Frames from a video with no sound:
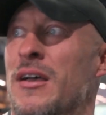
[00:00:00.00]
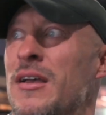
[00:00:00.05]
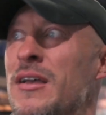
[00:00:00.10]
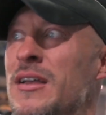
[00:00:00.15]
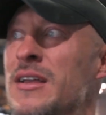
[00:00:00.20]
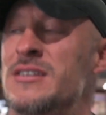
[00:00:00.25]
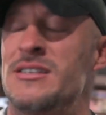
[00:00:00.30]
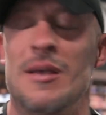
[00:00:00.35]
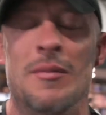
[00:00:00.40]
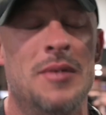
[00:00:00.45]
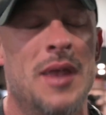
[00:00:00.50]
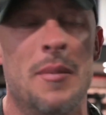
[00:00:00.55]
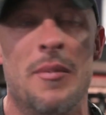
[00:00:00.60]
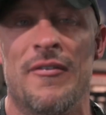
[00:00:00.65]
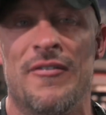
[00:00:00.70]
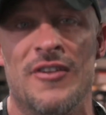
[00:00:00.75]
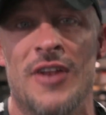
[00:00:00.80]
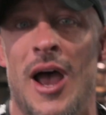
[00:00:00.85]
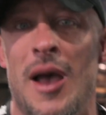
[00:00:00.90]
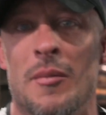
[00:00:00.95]
it's some type of
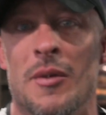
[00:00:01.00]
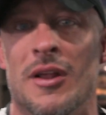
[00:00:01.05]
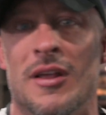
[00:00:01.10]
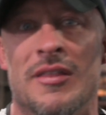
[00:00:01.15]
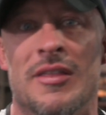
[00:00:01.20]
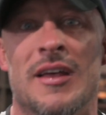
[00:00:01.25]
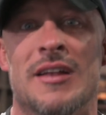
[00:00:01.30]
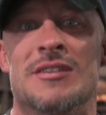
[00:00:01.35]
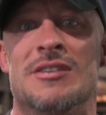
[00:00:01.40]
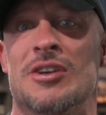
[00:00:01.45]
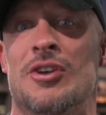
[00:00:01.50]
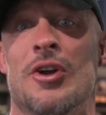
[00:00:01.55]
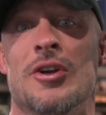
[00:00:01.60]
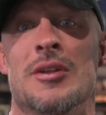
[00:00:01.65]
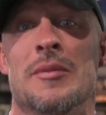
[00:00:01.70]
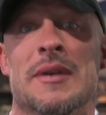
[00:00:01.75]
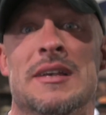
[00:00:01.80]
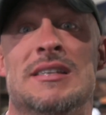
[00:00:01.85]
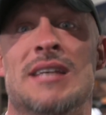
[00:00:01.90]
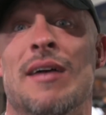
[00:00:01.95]
phenomenon that has occurred
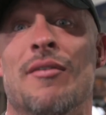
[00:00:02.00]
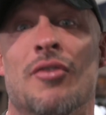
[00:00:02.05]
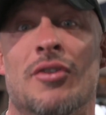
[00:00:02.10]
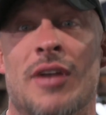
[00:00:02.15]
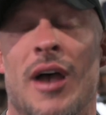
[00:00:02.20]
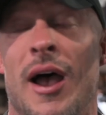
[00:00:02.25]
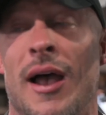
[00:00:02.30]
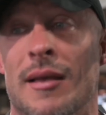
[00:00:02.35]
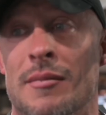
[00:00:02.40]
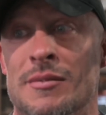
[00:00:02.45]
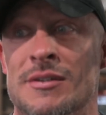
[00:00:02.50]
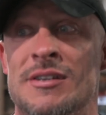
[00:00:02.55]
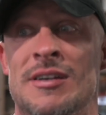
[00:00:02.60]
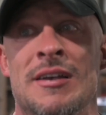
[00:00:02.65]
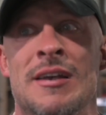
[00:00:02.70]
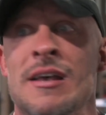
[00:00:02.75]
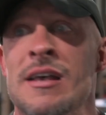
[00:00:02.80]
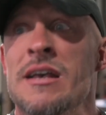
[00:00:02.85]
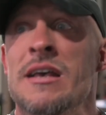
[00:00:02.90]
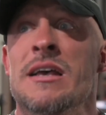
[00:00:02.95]
to me several times.
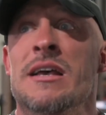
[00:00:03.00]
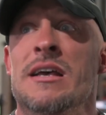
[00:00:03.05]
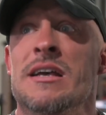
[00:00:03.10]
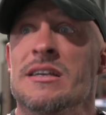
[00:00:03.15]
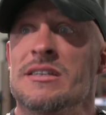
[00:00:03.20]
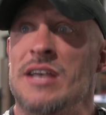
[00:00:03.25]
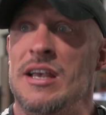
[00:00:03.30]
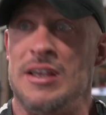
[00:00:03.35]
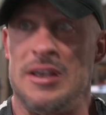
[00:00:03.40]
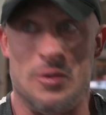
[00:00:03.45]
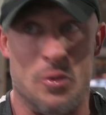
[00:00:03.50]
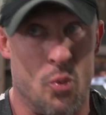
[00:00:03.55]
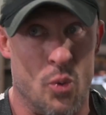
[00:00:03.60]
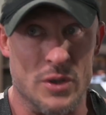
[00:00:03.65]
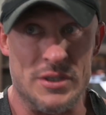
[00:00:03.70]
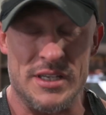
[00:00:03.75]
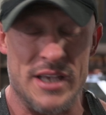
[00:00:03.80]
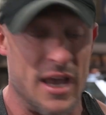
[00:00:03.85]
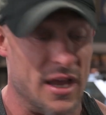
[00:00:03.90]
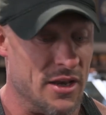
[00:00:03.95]
It's like,
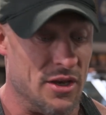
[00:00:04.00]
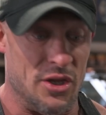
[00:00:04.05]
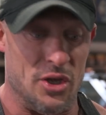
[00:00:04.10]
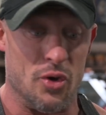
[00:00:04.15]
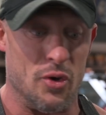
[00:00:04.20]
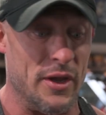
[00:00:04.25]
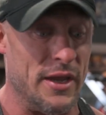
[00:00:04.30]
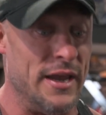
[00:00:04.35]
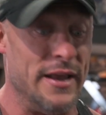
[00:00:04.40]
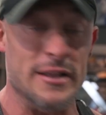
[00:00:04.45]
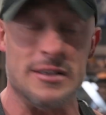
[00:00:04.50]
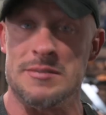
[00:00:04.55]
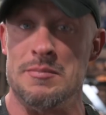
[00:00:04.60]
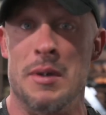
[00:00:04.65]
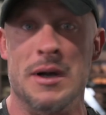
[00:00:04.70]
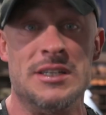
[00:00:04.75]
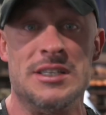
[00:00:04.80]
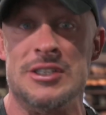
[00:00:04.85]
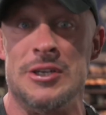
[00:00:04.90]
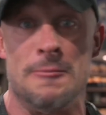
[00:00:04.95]
once again, you'll eat as
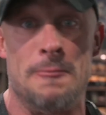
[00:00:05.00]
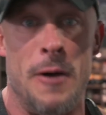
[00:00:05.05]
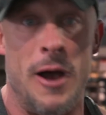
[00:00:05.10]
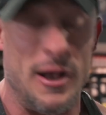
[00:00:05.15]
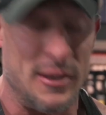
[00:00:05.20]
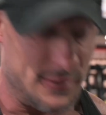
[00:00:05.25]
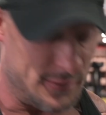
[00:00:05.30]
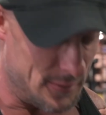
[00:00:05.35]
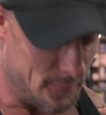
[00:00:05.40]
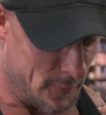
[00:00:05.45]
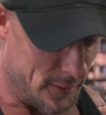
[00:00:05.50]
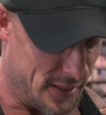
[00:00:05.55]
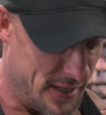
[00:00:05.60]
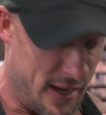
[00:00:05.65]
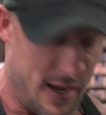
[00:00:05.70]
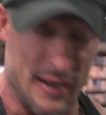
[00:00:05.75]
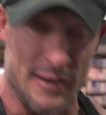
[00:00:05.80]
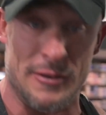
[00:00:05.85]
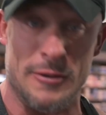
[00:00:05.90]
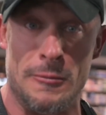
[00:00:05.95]
much as you possibly
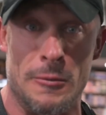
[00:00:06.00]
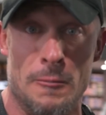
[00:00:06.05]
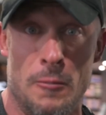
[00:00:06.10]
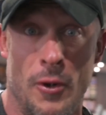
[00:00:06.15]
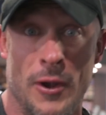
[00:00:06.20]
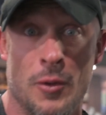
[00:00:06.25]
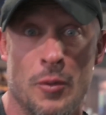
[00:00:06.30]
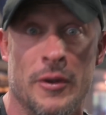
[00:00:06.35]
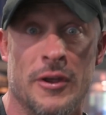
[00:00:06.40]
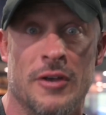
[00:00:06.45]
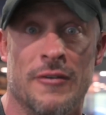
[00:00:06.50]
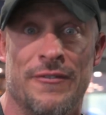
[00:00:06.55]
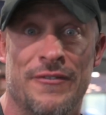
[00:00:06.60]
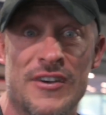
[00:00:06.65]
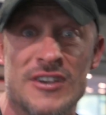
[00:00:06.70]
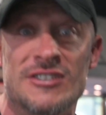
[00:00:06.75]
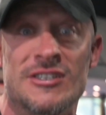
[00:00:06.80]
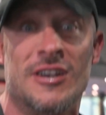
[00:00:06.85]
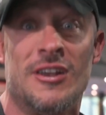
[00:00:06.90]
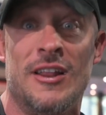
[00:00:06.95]
can to the point where you're
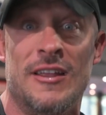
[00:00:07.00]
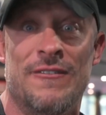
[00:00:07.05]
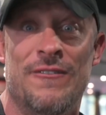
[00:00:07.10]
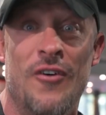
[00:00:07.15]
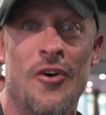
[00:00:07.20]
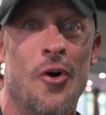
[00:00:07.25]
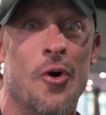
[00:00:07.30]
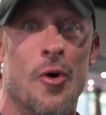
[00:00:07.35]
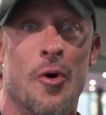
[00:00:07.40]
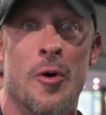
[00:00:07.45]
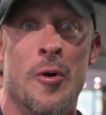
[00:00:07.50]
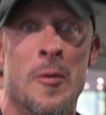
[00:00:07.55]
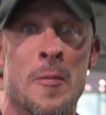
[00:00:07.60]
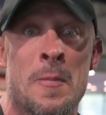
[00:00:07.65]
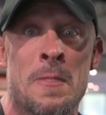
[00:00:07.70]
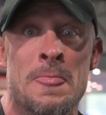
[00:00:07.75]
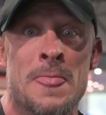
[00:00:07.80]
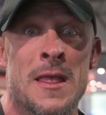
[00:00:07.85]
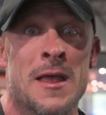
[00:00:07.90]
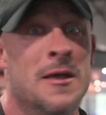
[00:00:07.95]
physically full.
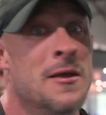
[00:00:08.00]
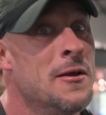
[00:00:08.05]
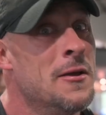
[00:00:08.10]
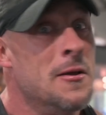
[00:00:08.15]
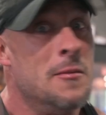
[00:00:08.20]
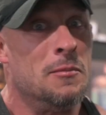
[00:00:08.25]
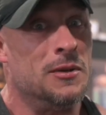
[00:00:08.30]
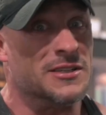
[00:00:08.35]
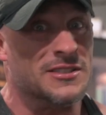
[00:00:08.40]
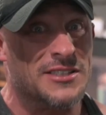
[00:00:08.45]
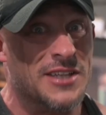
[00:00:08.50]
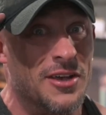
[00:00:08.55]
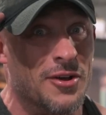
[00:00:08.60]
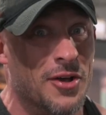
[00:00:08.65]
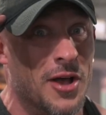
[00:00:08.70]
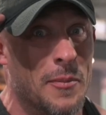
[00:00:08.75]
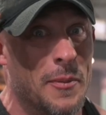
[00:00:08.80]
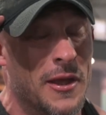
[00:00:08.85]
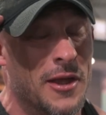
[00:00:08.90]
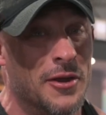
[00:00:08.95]
But still,
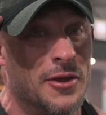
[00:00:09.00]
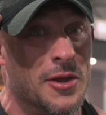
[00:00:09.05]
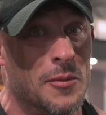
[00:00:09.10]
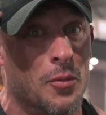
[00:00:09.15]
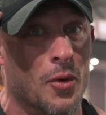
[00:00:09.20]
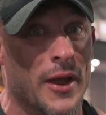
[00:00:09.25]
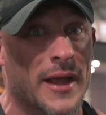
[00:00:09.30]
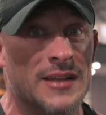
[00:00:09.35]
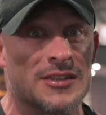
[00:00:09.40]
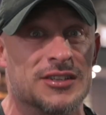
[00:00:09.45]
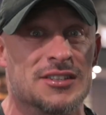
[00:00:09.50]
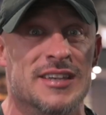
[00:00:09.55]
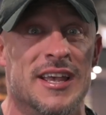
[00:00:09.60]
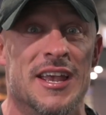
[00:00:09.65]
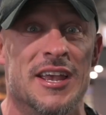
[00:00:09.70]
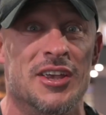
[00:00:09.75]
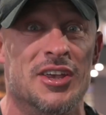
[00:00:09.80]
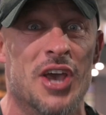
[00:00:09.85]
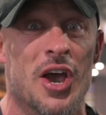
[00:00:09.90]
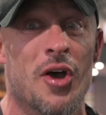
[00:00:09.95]
up here, your brain's just
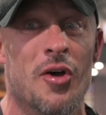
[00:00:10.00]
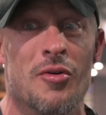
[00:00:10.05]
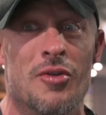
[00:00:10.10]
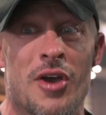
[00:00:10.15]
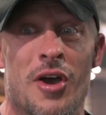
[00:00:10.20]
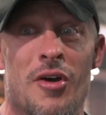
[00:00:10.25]
saying, go.